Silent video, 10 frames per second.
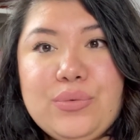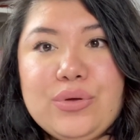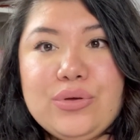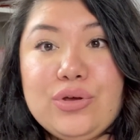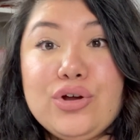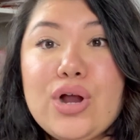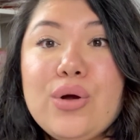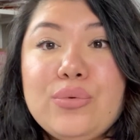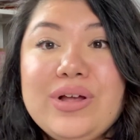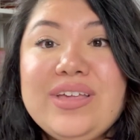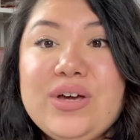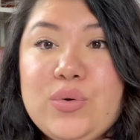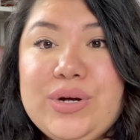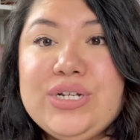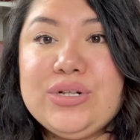you're not really
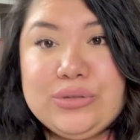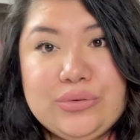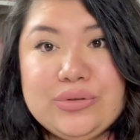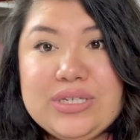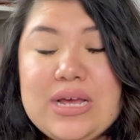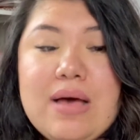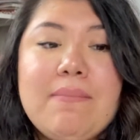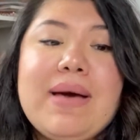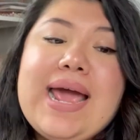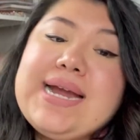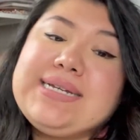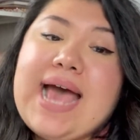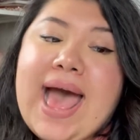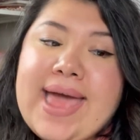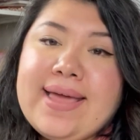going to lose. My
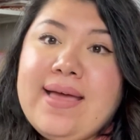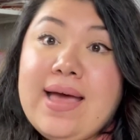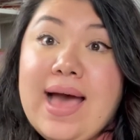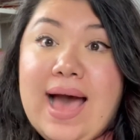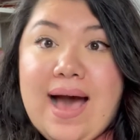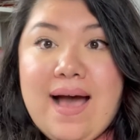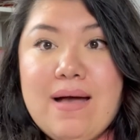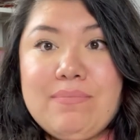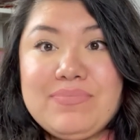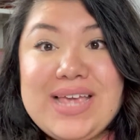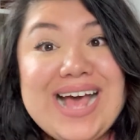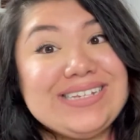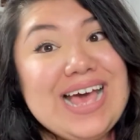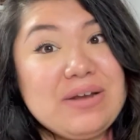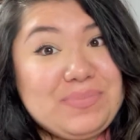dad
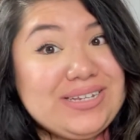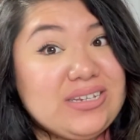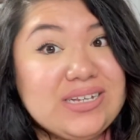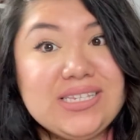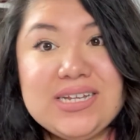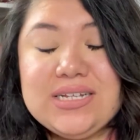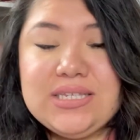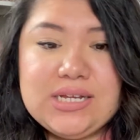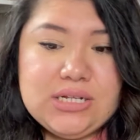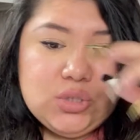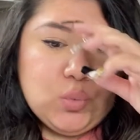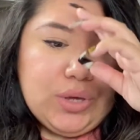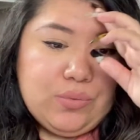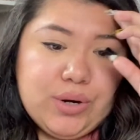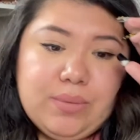has had businesses since
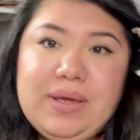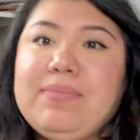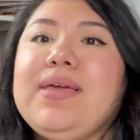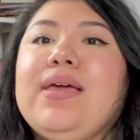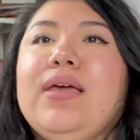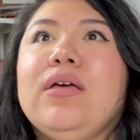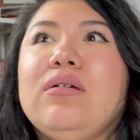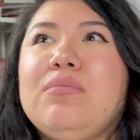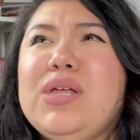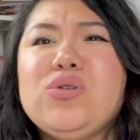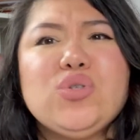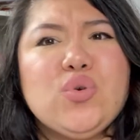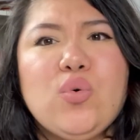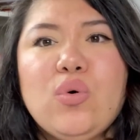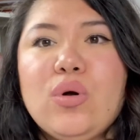we were maybe middle
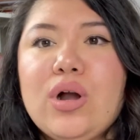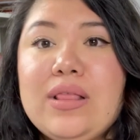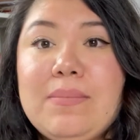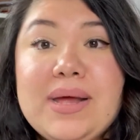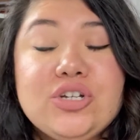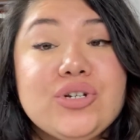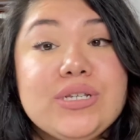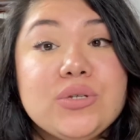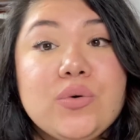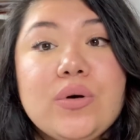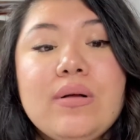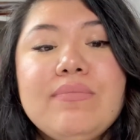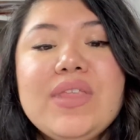school or elementary school.